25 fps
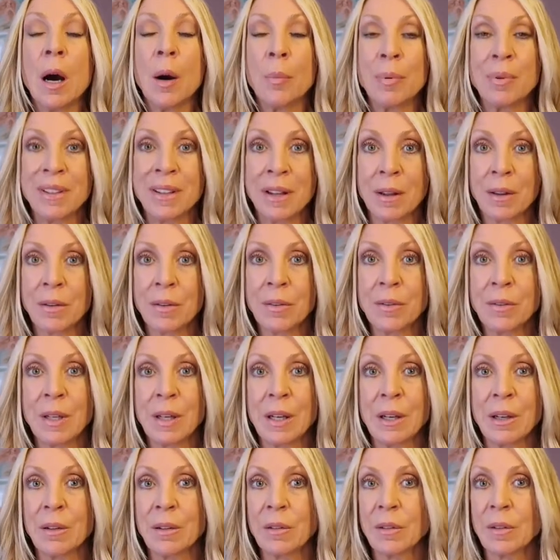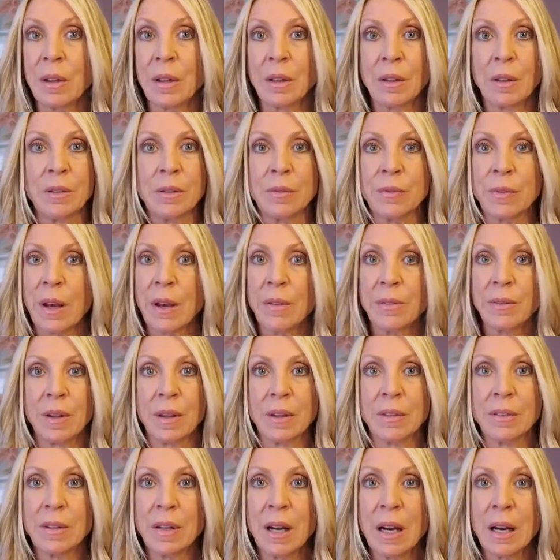up and down the stairs at least
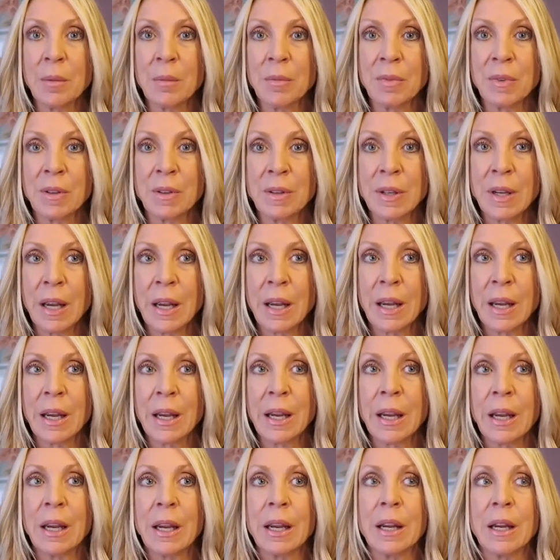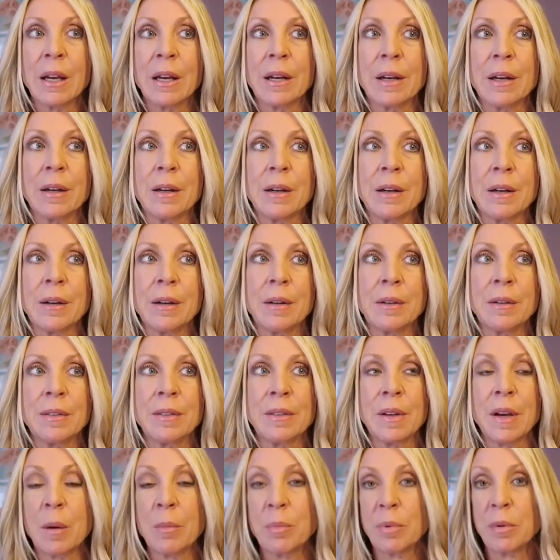5-6 times a day
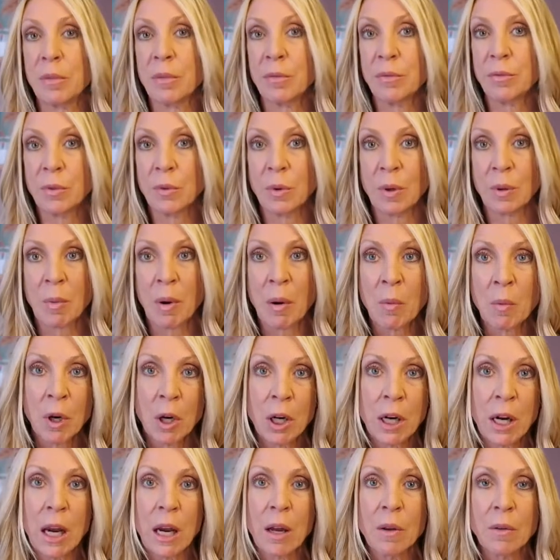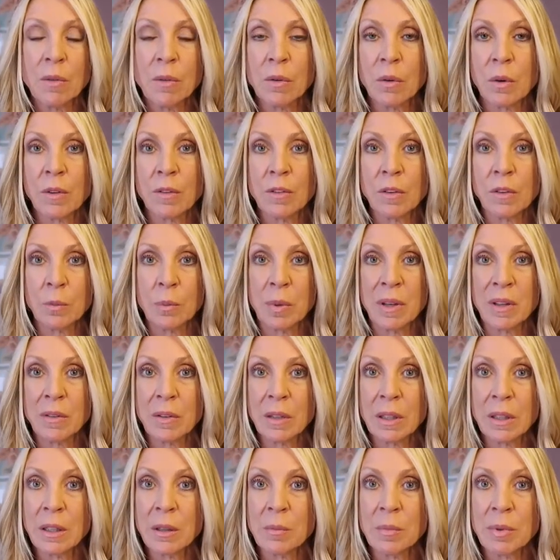on top of doing my workout. So I've just
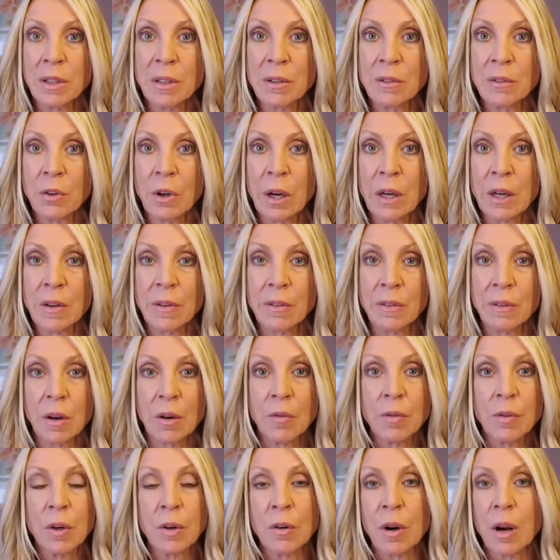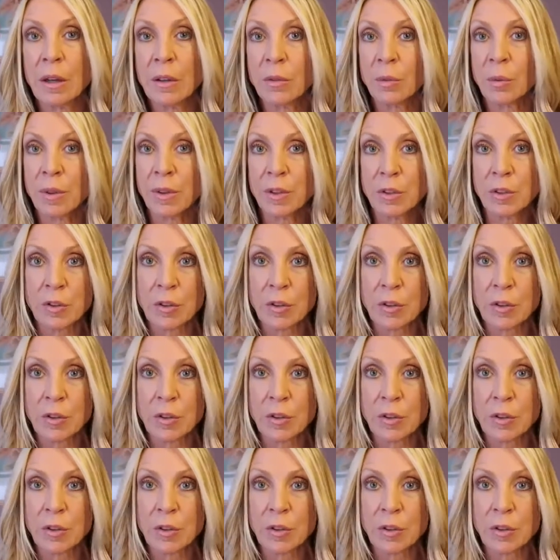basically been trying to self-correct with